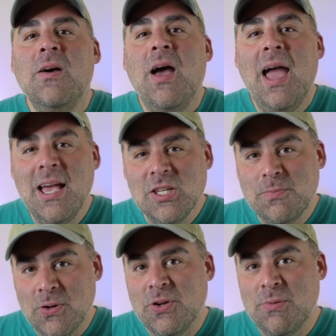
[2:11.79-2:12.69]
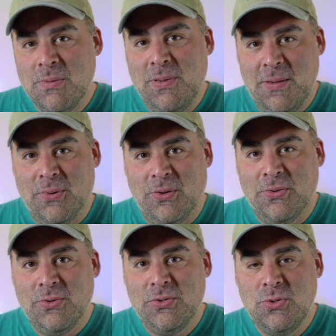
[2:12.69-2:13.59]
ask procurement people
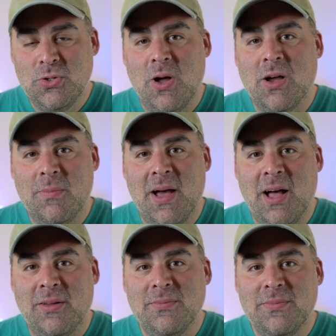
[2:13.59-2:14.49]
to talk about